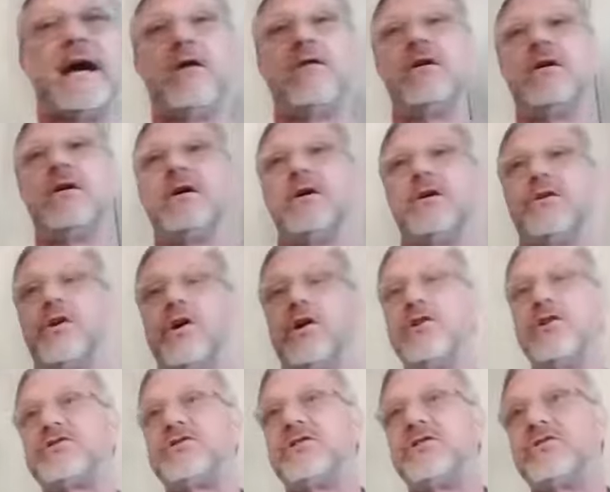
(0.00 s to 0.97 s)
Now,
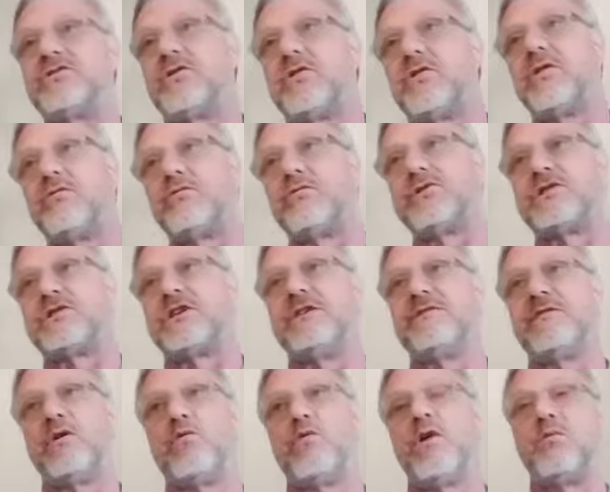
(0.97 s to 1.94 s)
nurses are
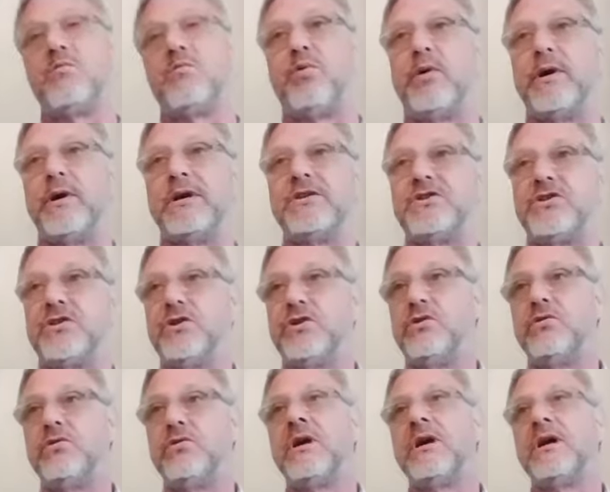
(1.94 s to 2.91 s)
receiving
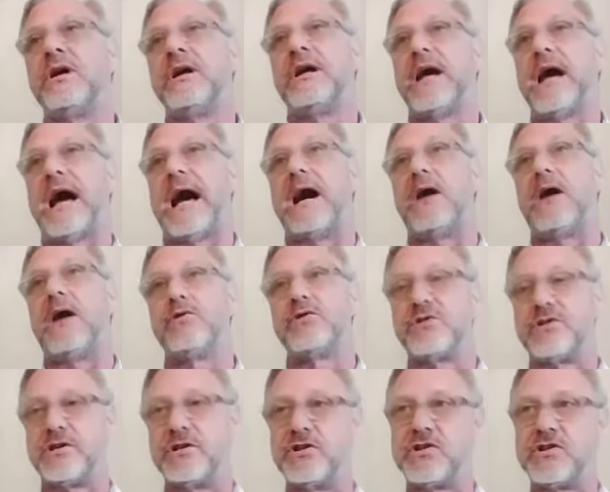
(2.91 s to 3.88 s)
1.2
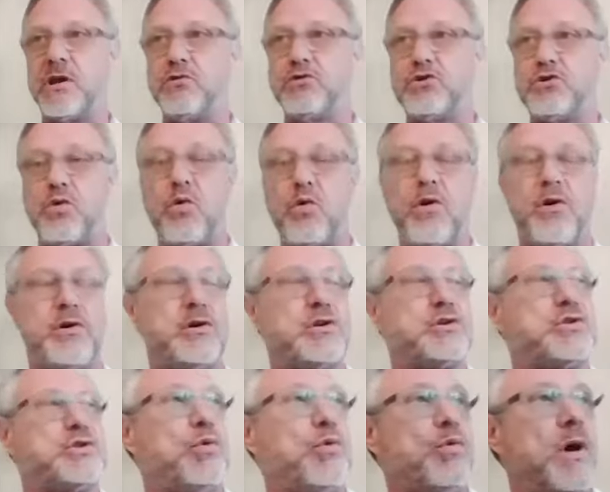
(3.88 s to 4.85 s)
hours and social
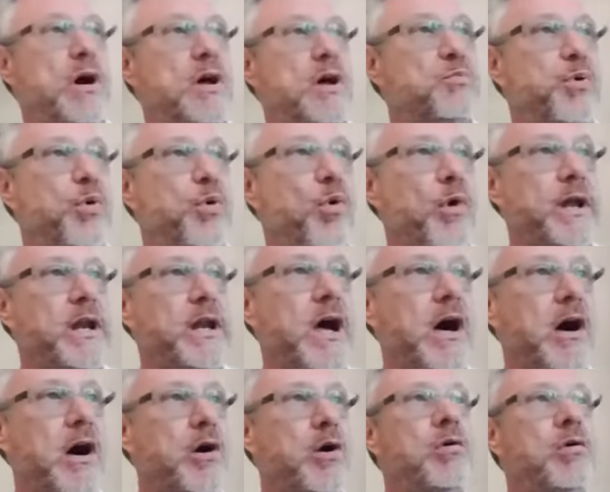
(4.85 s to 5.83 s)
workers
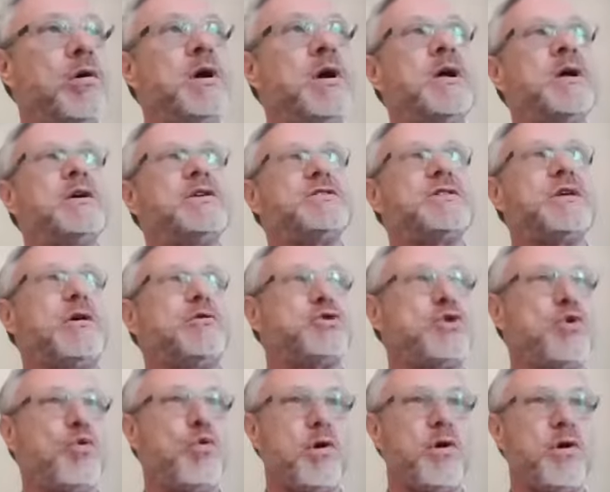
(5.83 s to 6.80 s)
1.0.
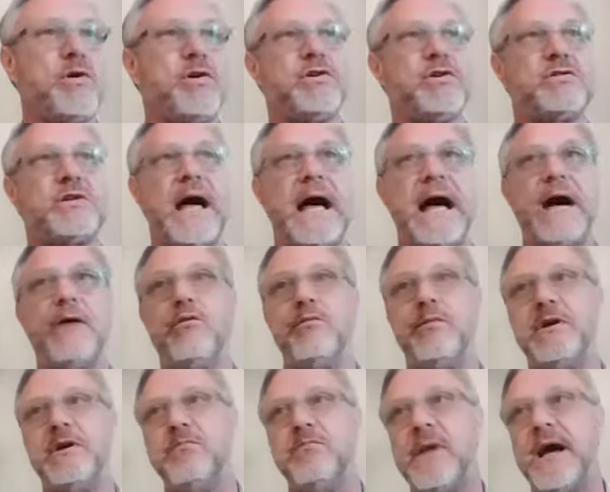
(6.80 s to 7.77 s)
Social workers, I will
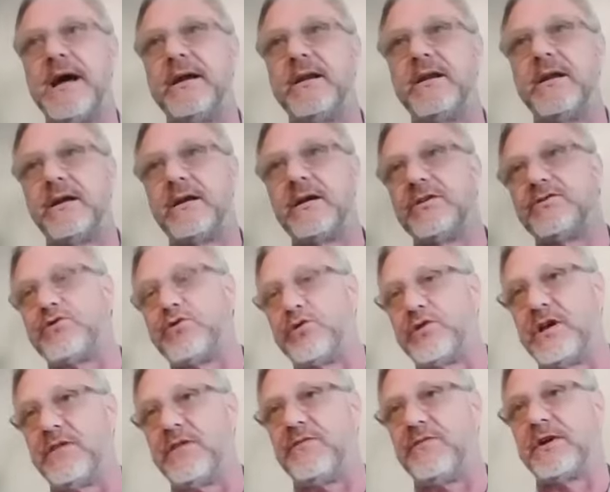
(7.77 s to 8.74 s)
be mailing a
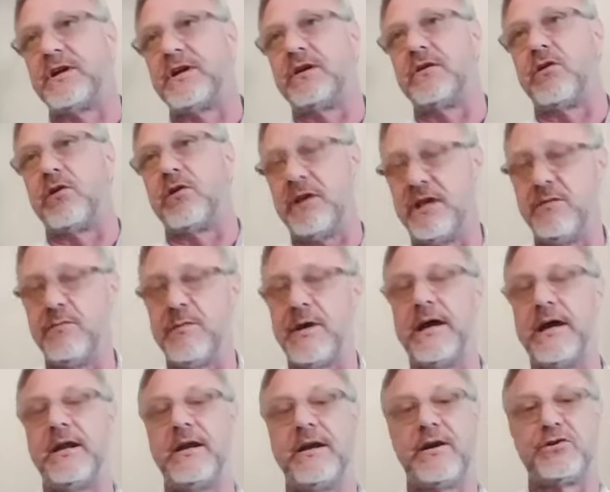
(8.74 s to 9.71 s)
certificate or
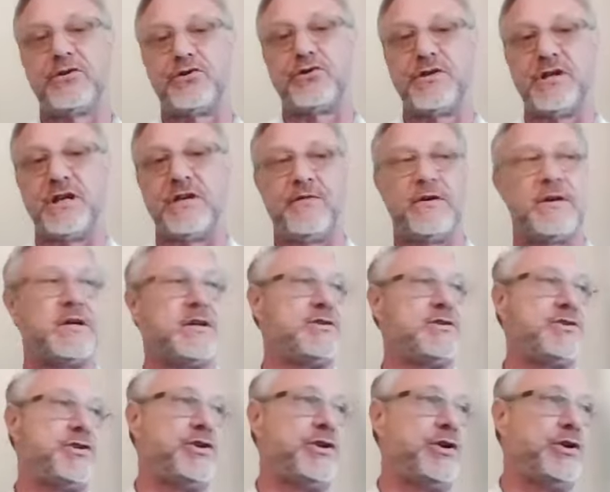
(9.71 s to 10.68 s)
emailing a
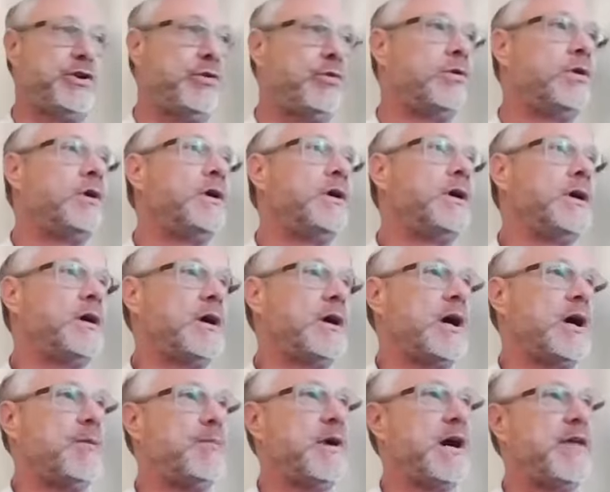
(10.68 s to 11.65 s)
certificate to you
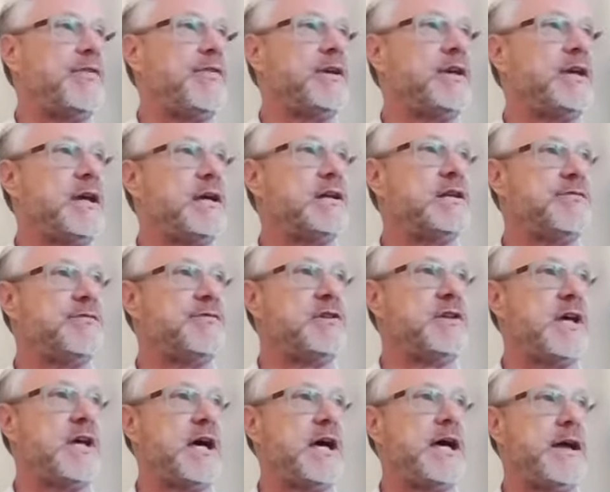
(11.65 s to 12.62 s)
by the end of the
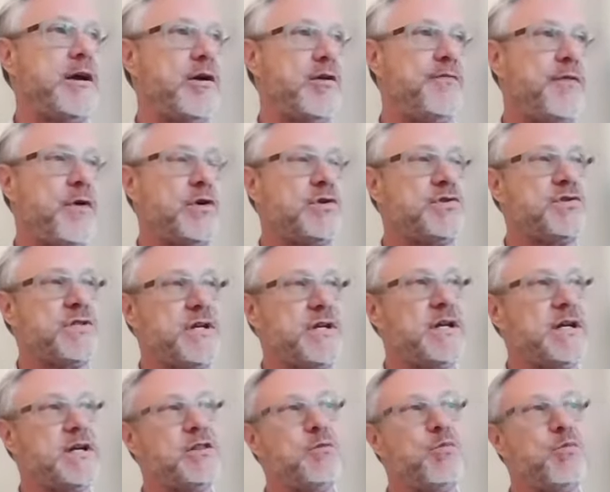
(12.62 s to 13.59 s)
day or first
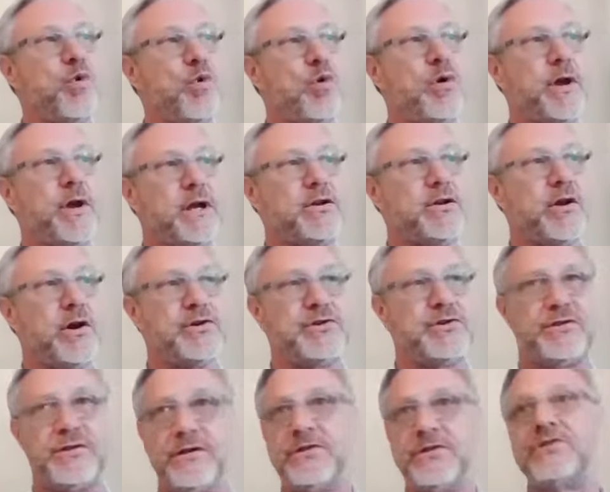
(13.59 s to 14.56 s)
thing in the morning. And
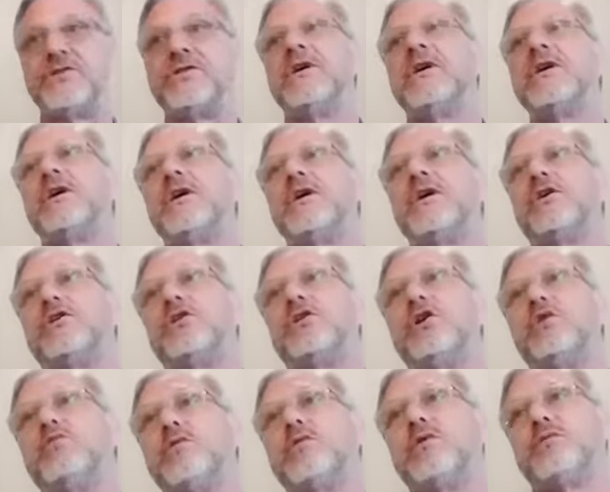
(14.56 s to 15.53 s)
nurses,
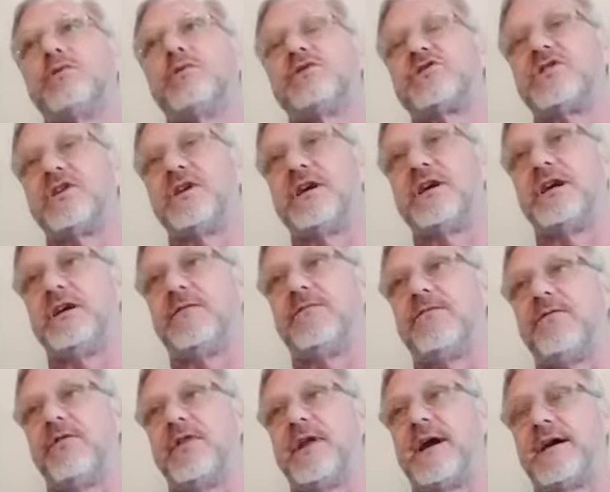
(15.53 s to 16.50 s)
you will
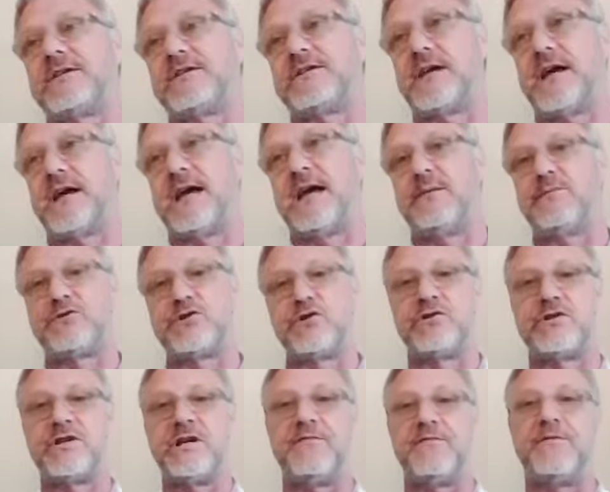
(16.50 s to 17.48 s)
receive that same
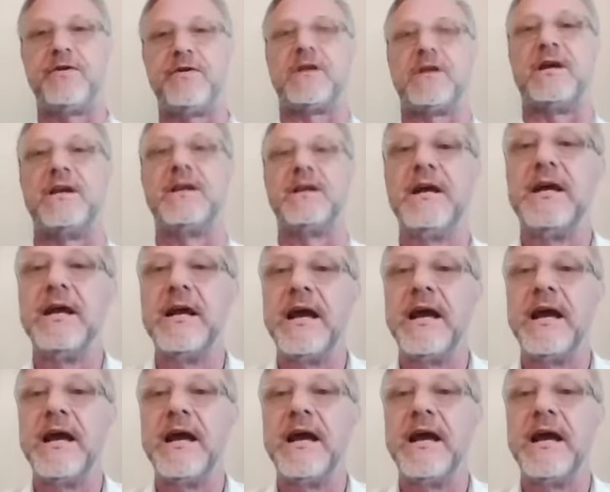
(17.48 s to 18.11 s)
certificate.